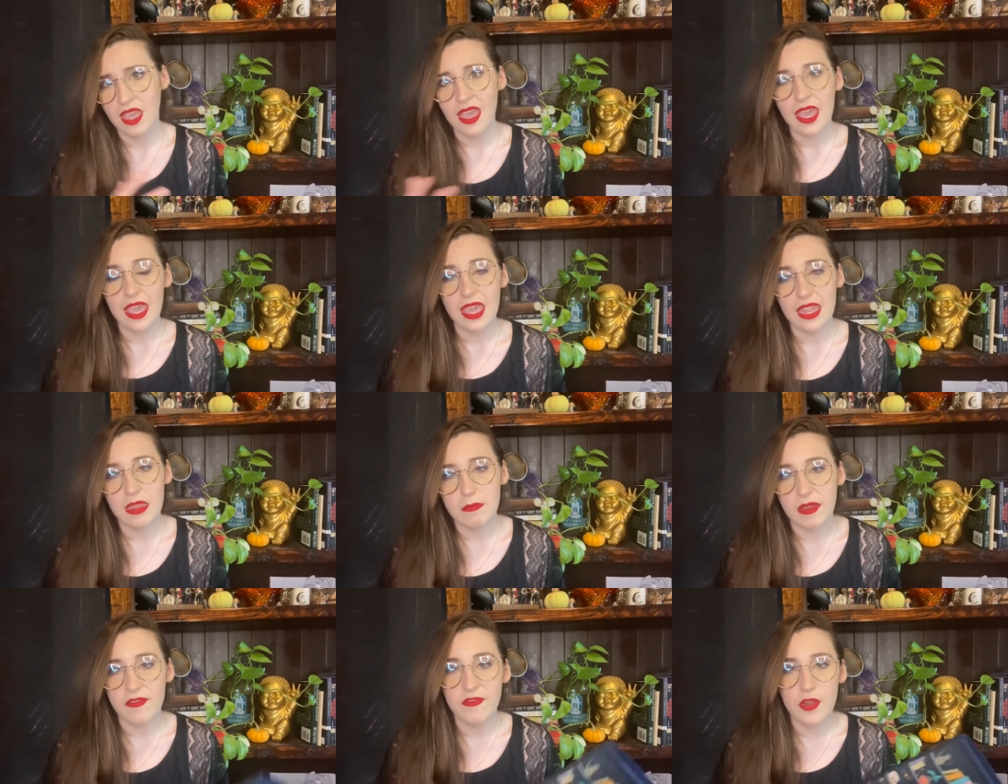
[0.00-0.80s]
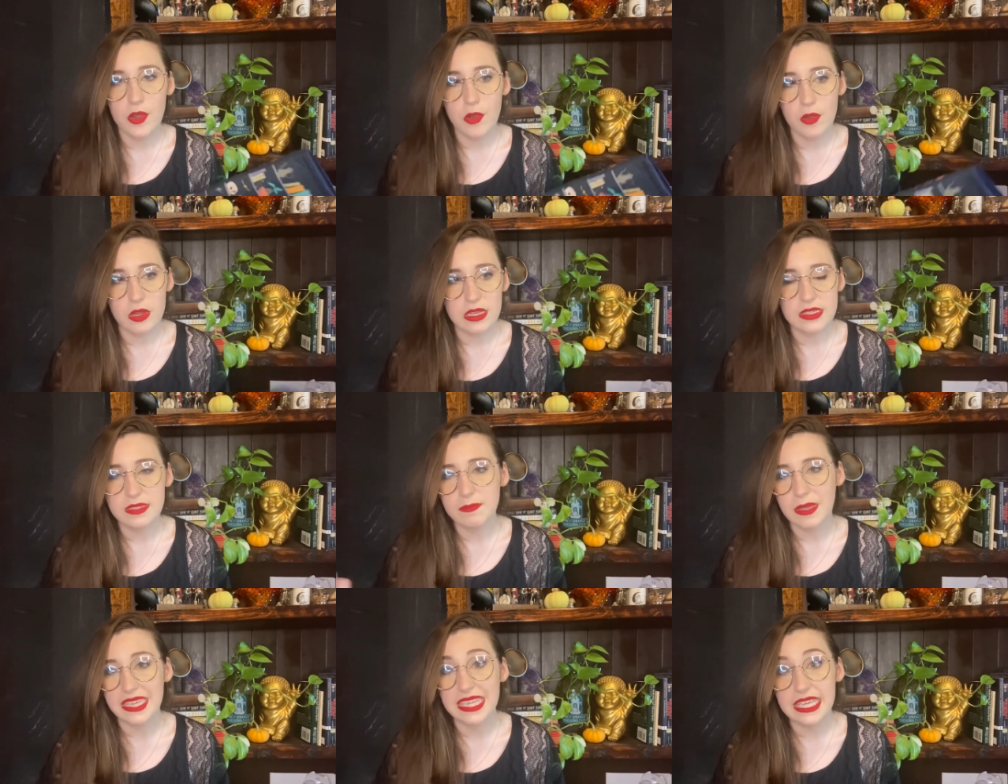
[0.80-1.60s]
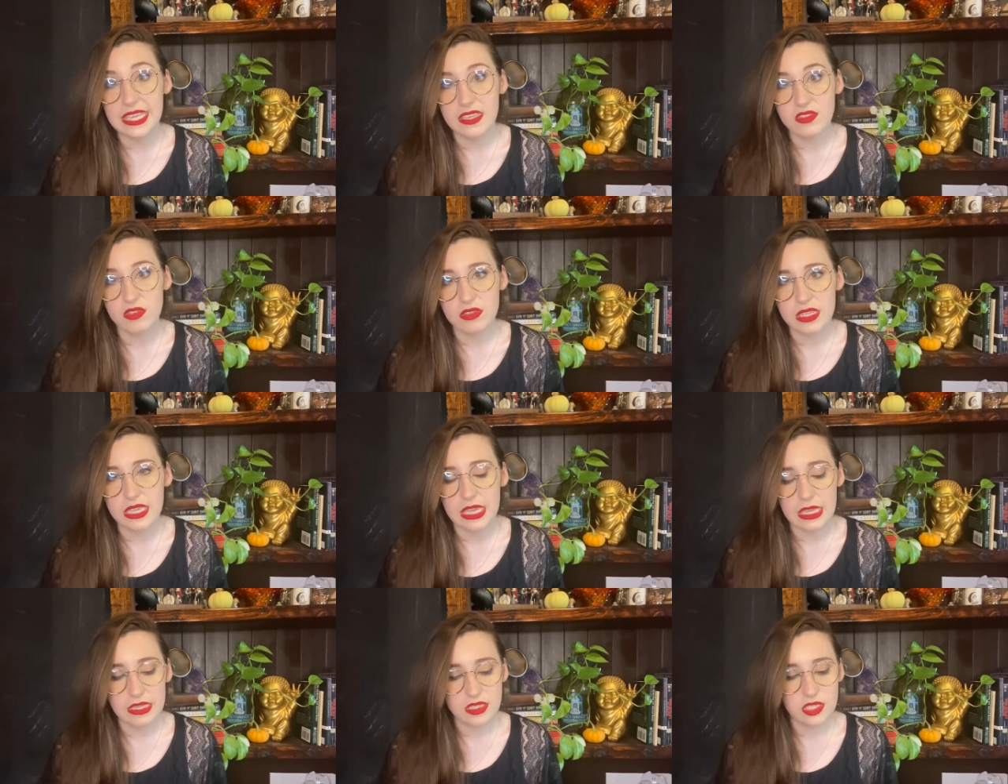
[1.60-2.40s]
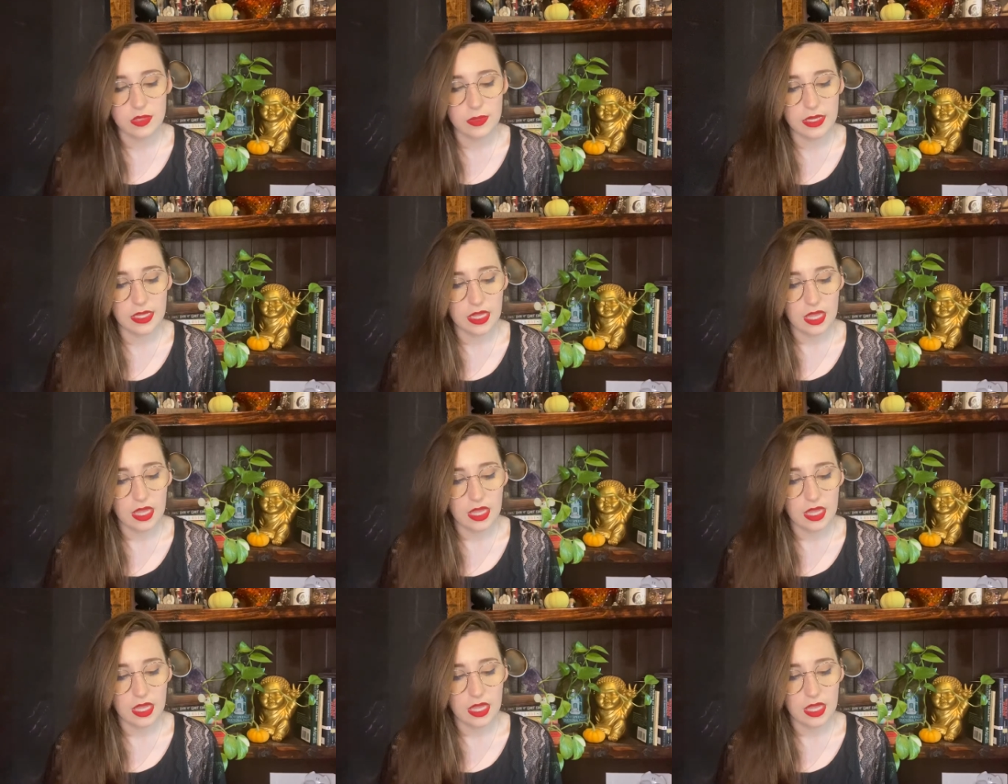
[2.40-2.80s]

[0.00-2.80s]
hitting my phone and my keys are digging into it,